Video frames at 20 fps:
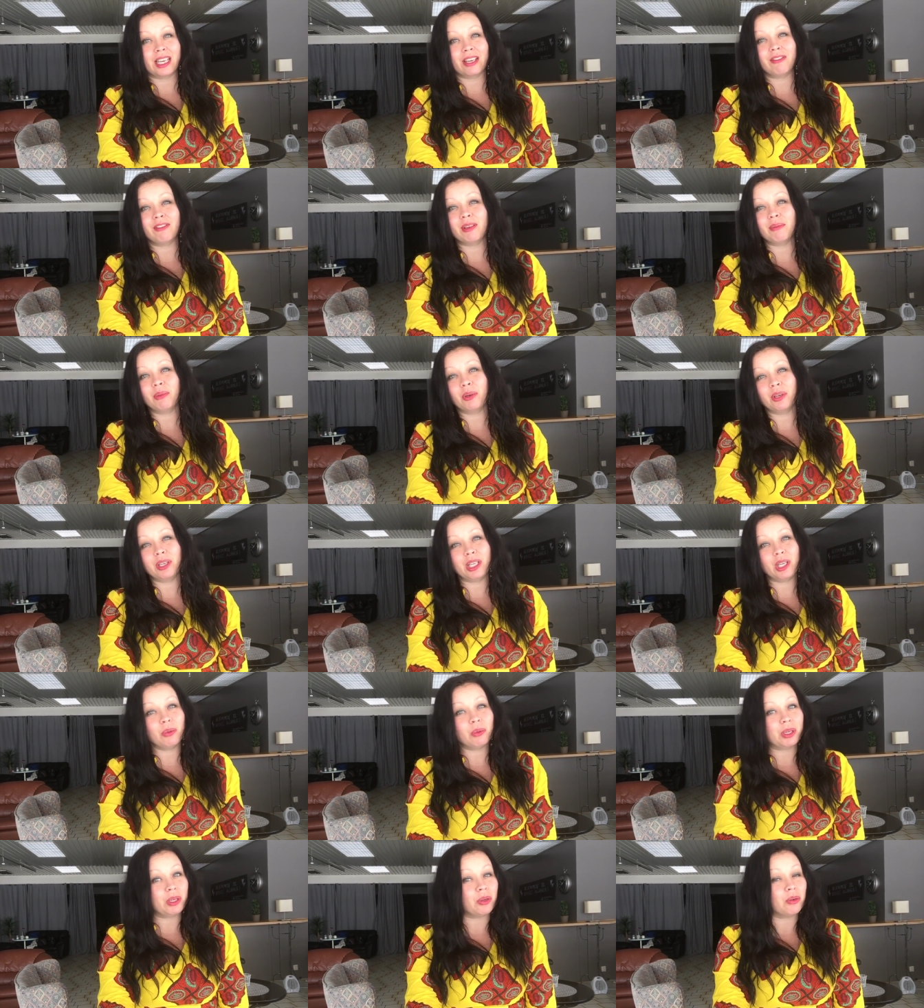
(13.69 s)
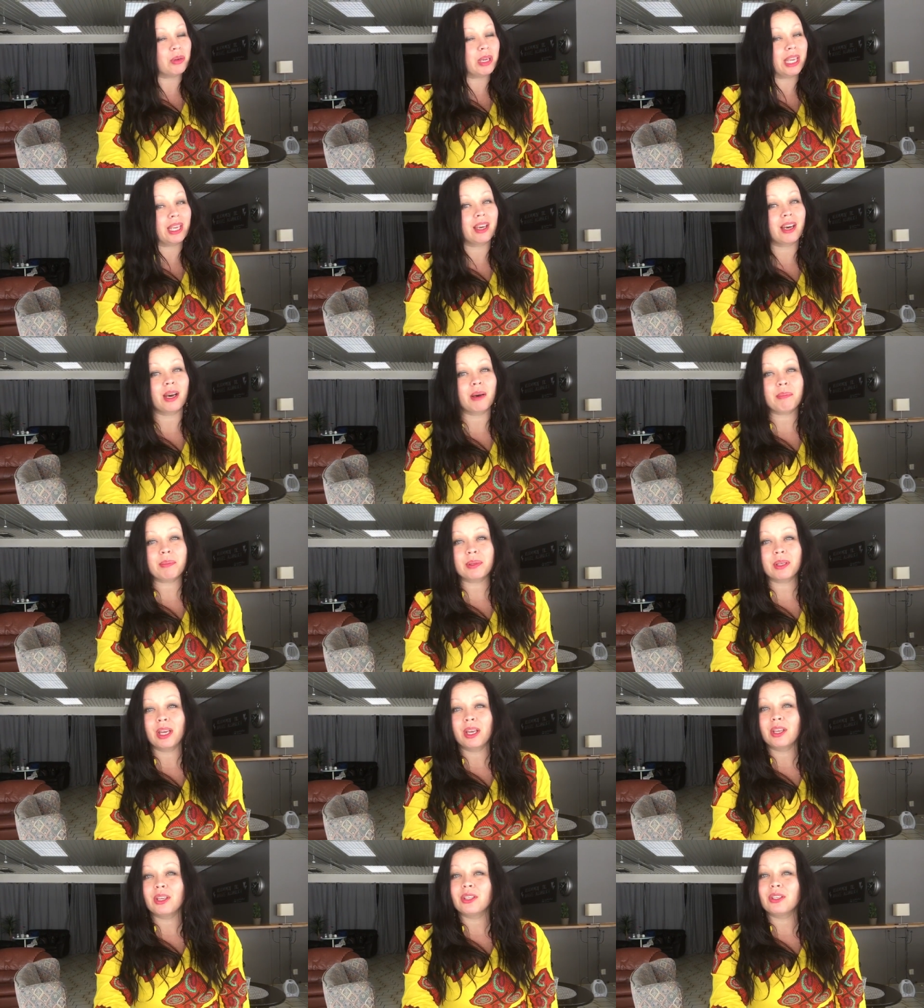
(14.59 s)
Every morning when you wake up,
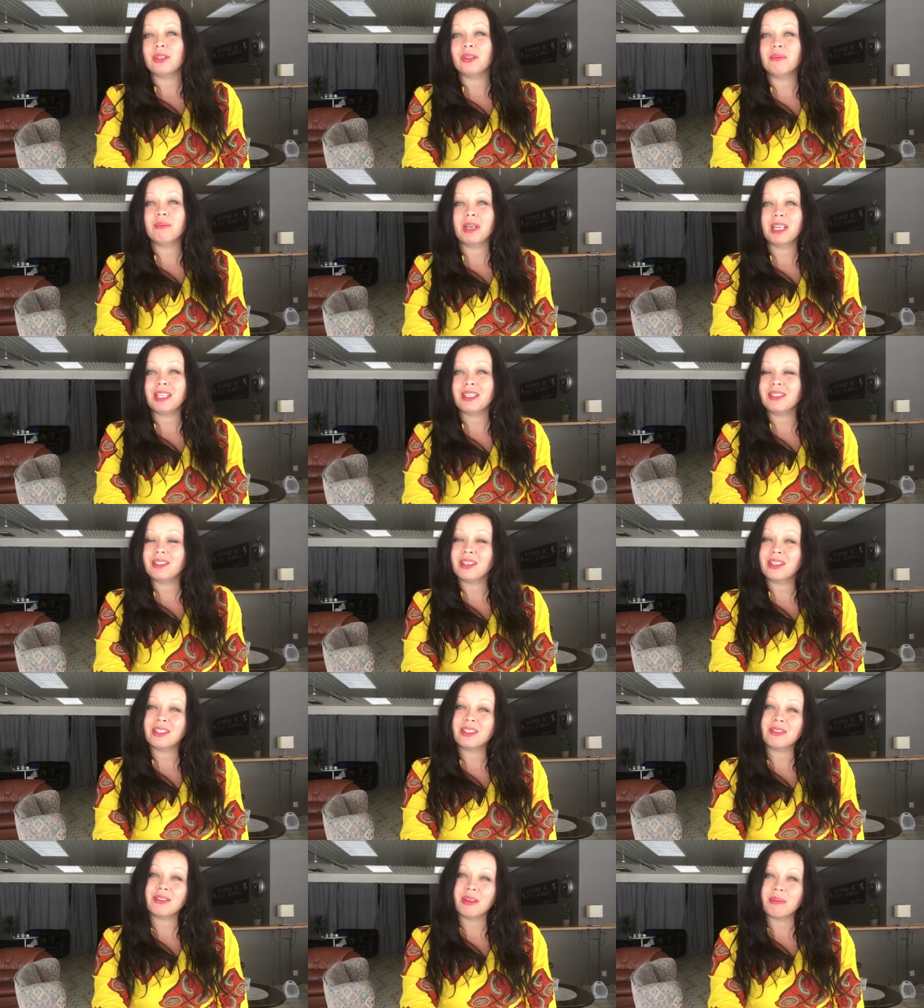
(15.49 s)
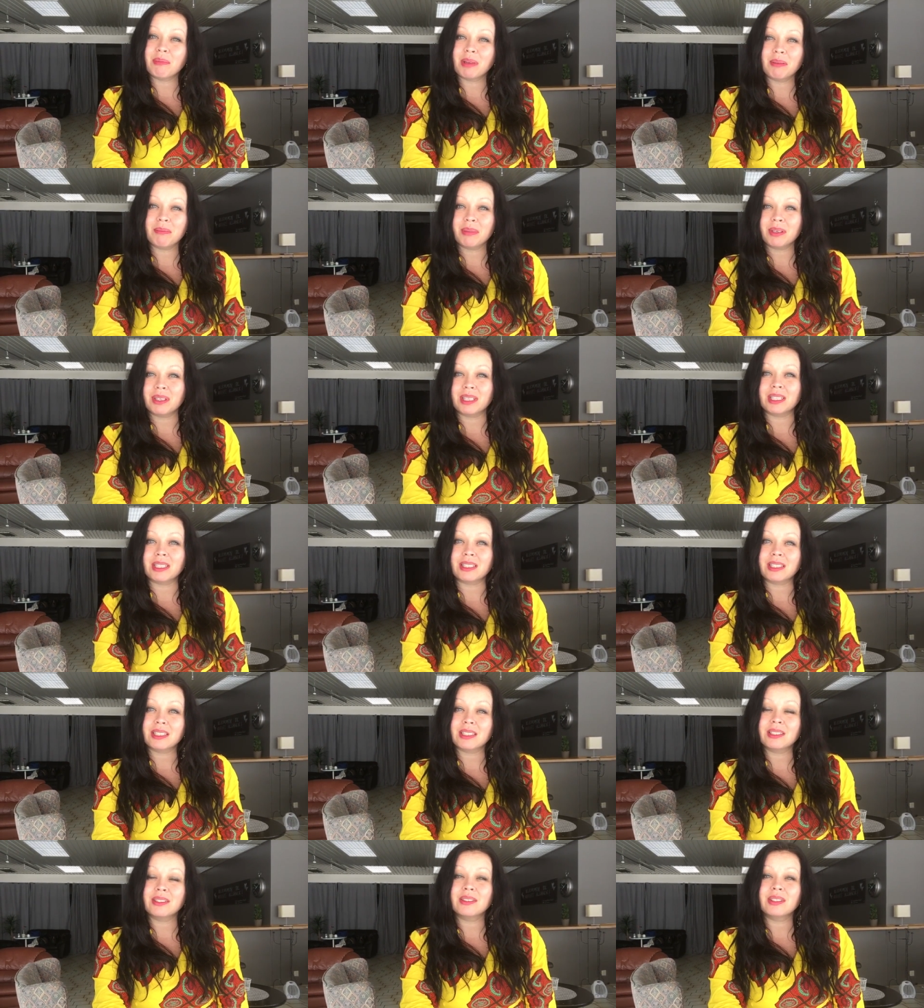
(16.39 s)
you might not remember
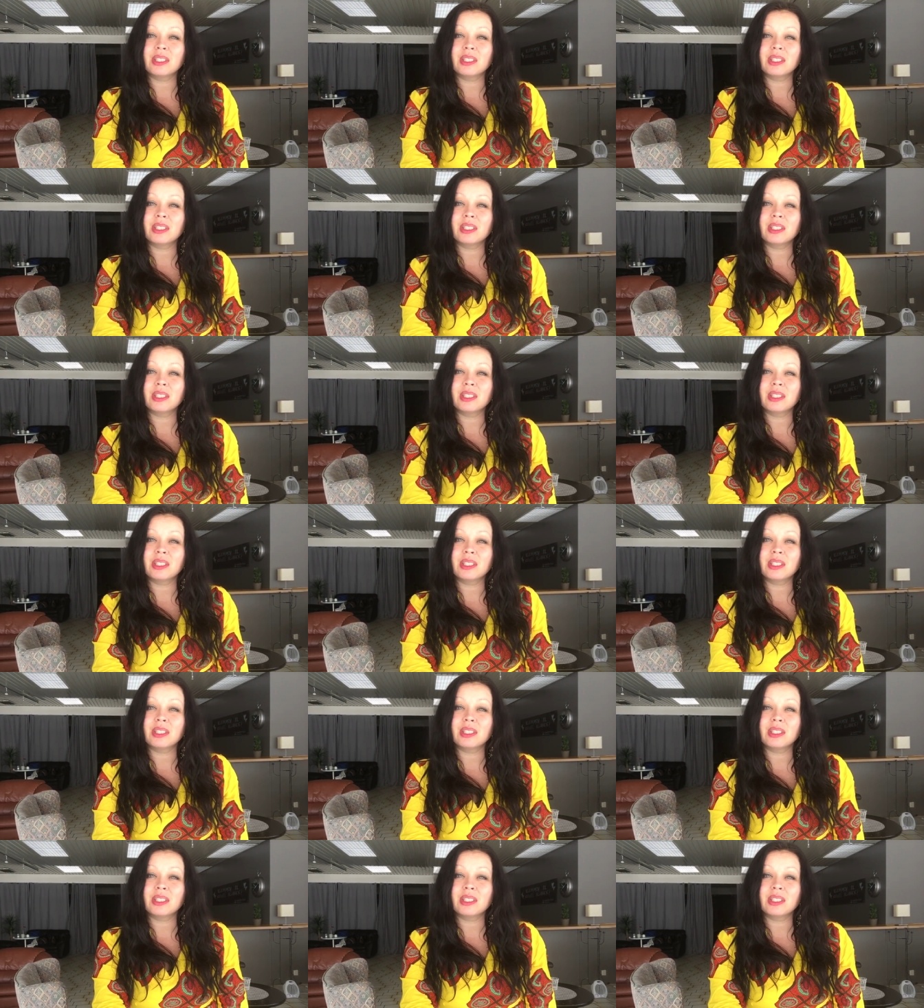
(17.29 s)
it,